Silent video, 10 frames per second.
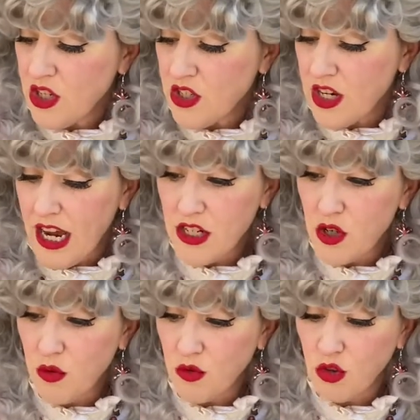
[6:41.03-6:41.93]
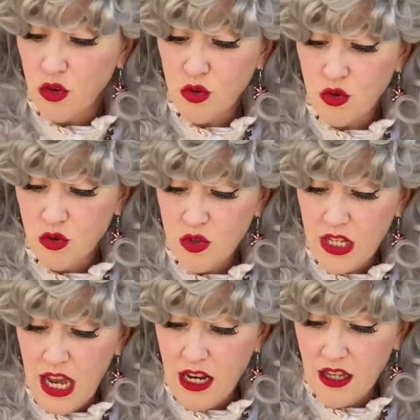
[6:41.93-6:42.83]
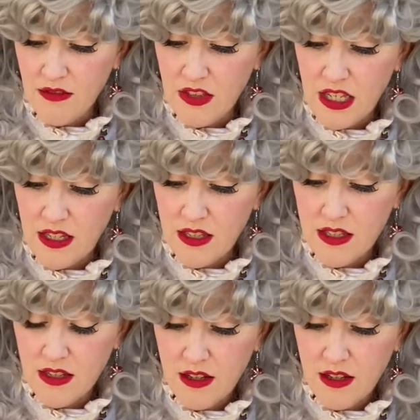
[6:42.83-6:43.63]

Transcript: so I don't lose any of these.